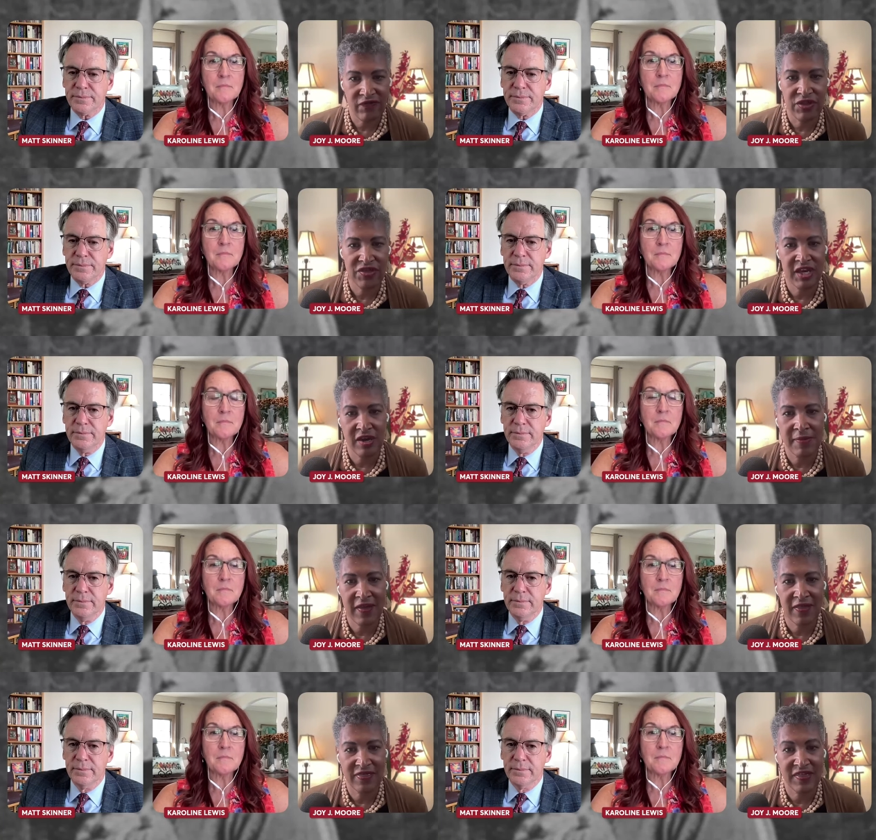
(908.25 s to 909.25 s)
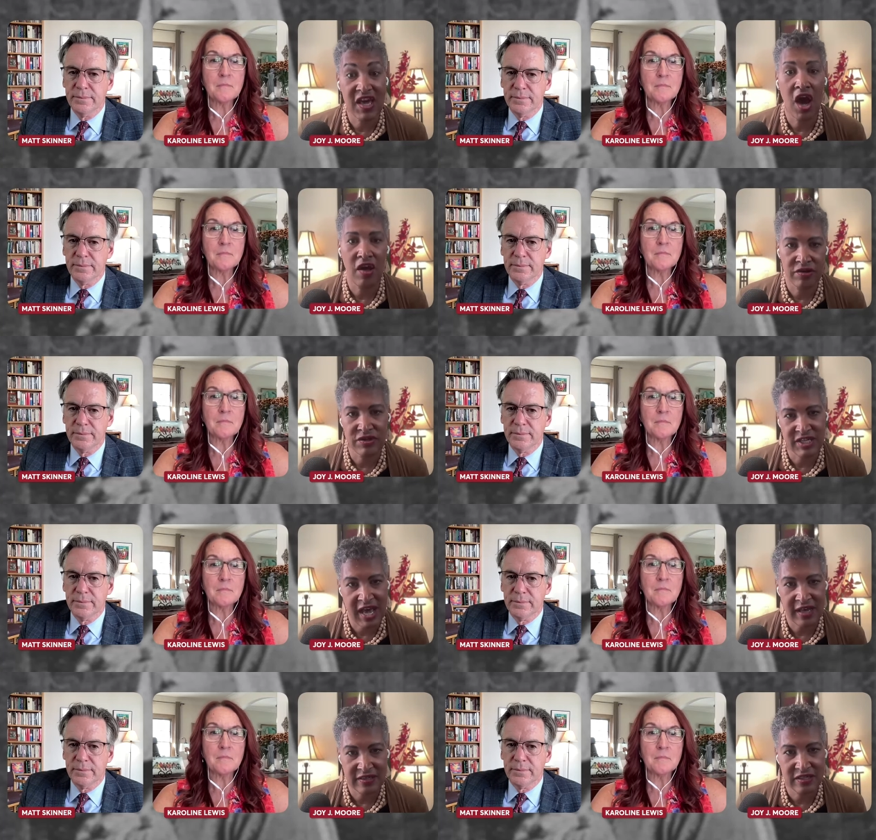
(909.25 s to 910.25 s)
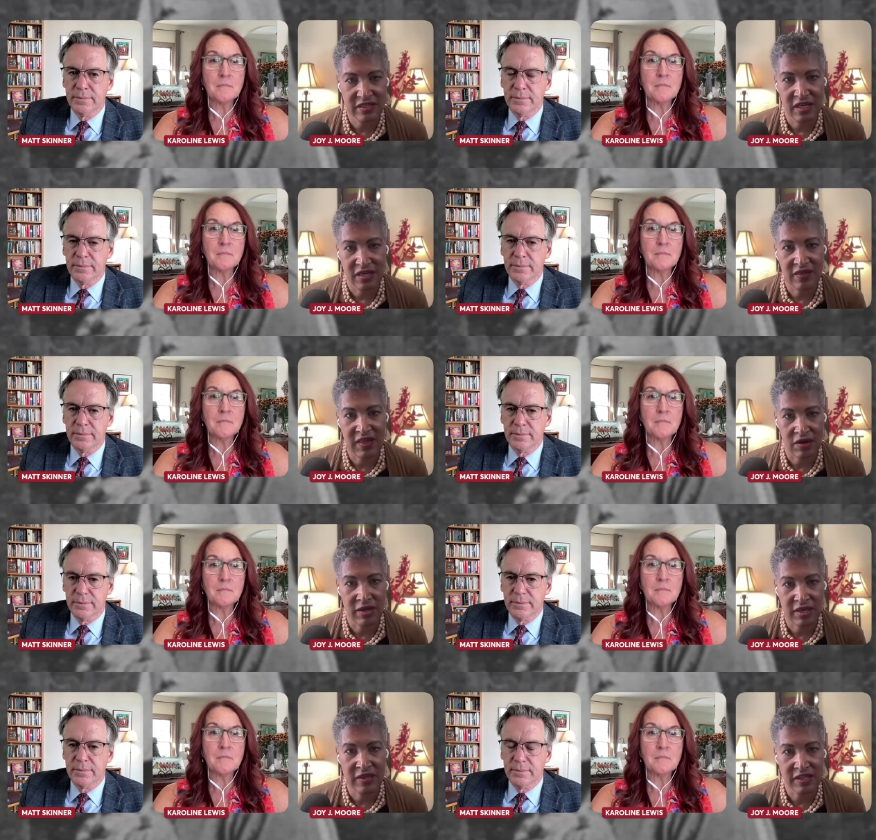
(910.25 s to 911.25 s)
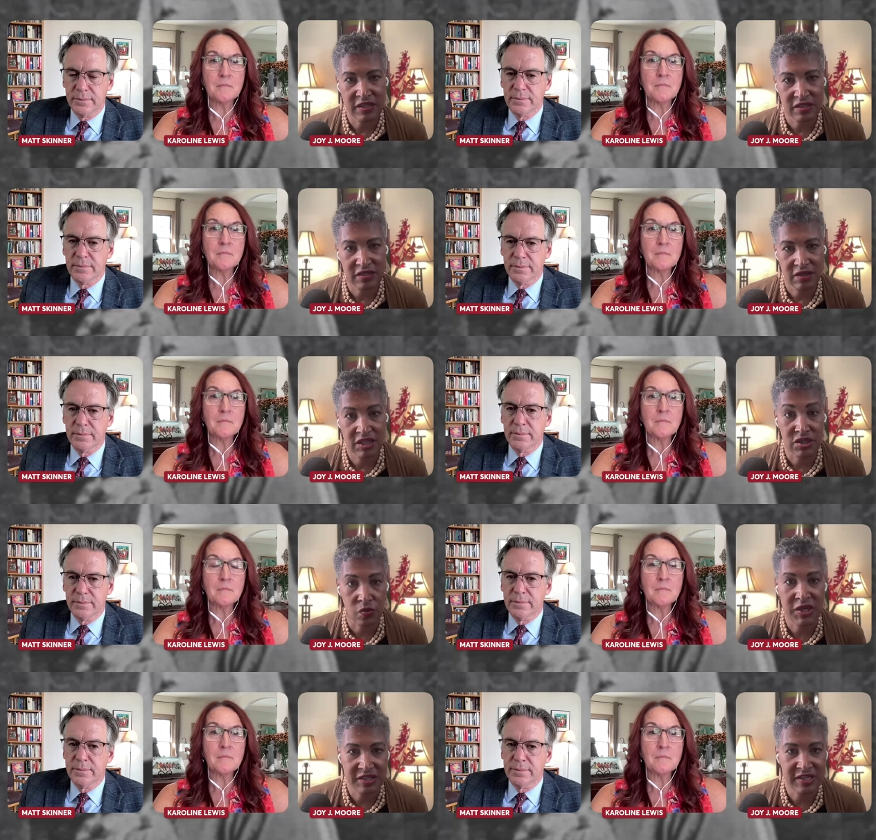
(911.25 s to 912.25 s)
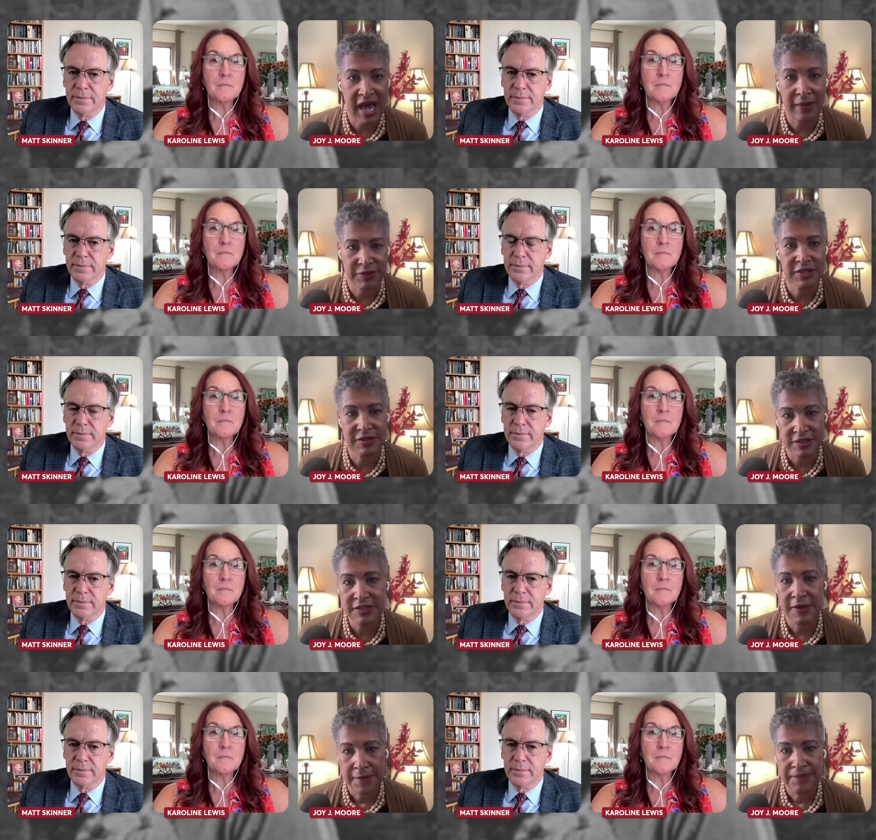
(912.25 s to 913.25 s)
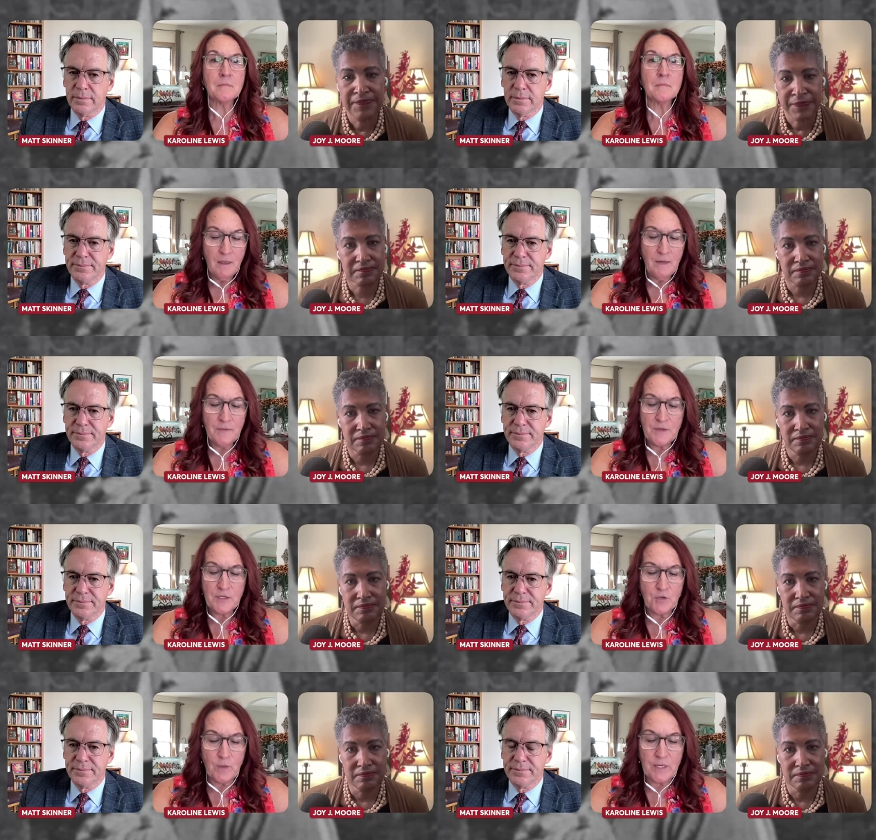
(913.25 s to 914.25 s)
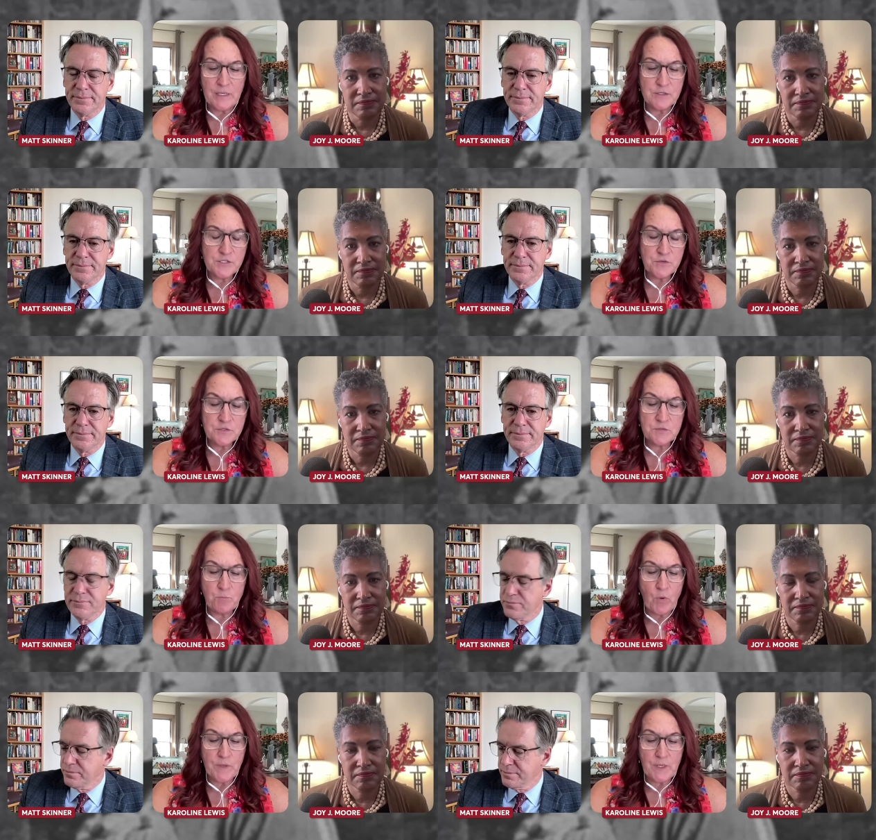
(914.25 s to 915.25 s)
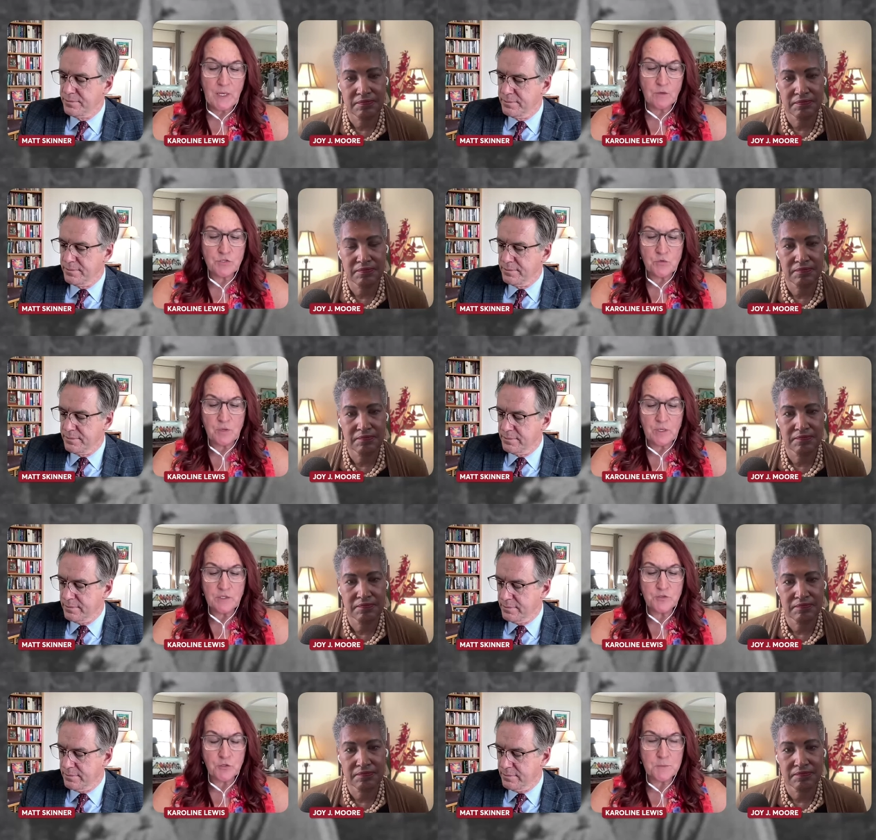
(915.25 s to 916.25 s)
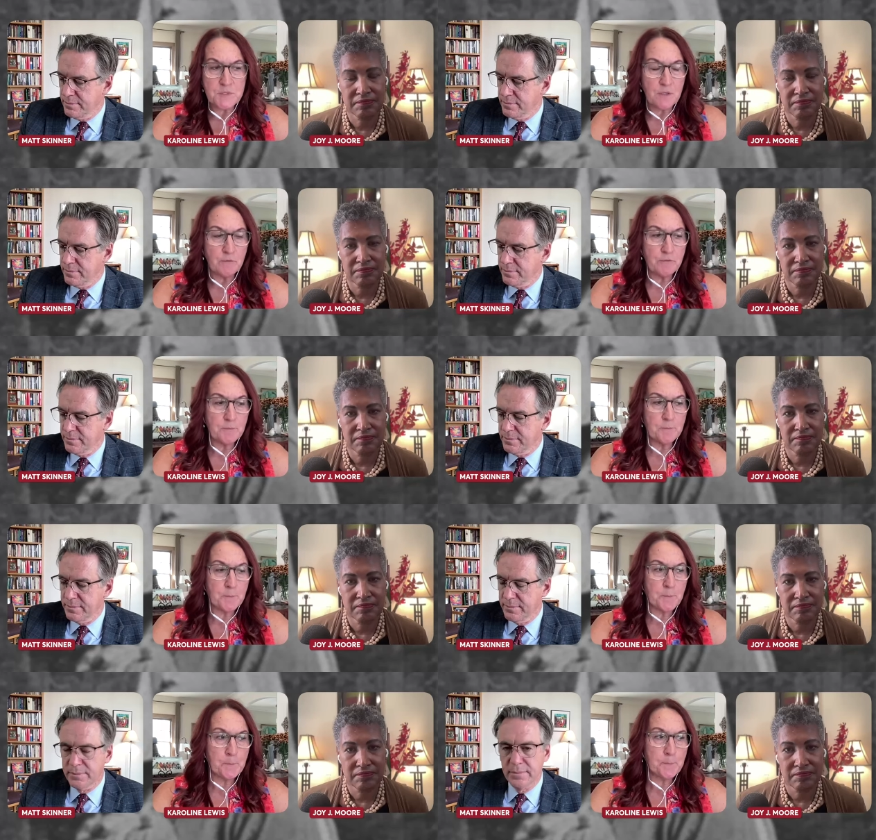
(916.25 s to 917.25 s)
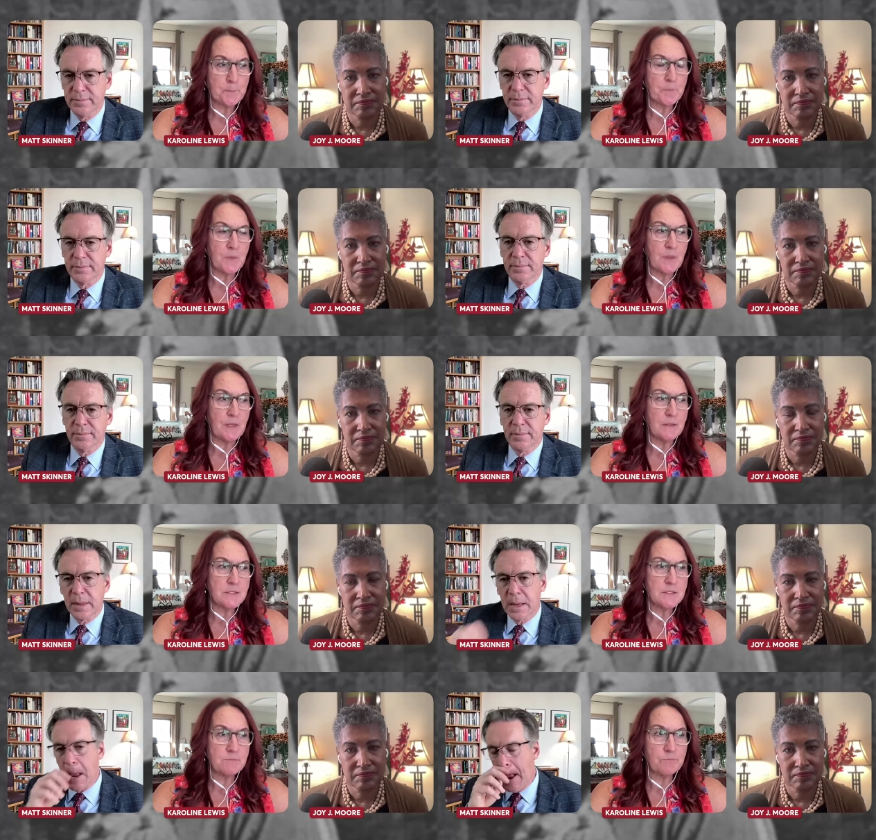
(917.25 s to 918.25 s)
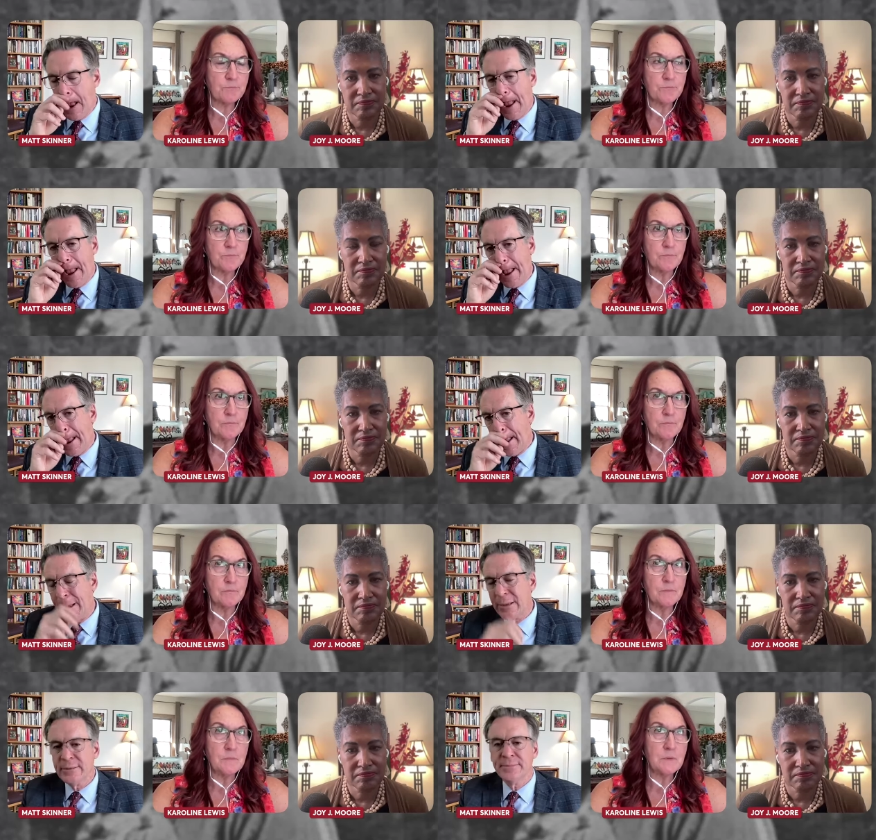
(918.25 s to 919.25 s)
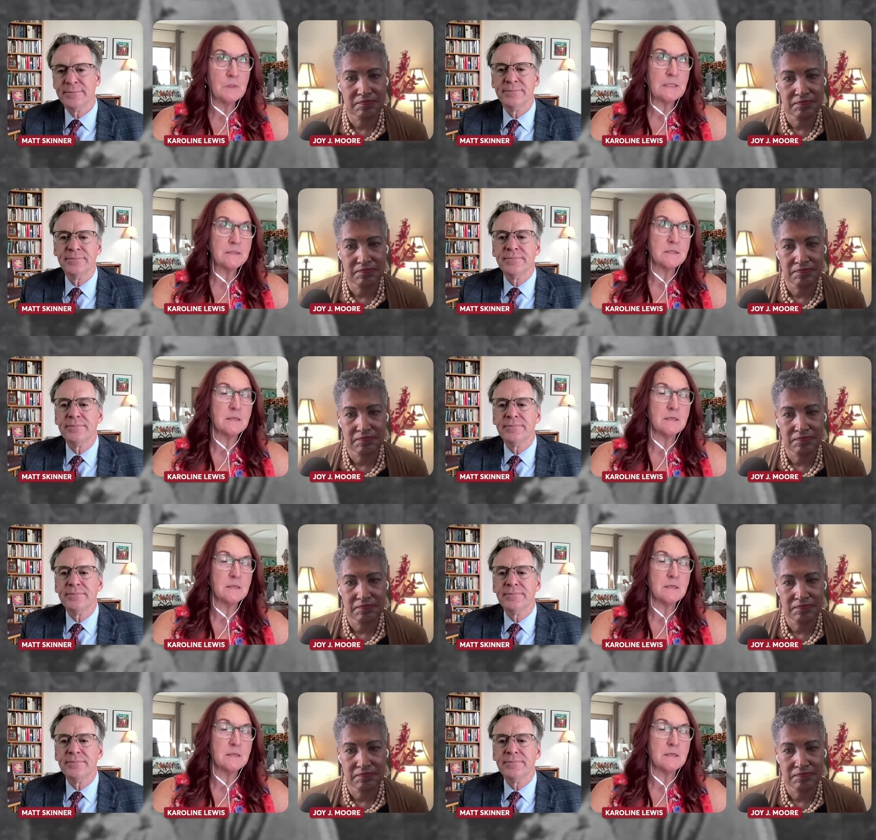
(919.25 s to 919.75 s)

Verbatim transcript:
Speaker 1: if we think about the other texts that are in this this week's options.
Speaker 2: you know, and as you pointed out, Joy, in terms of this is it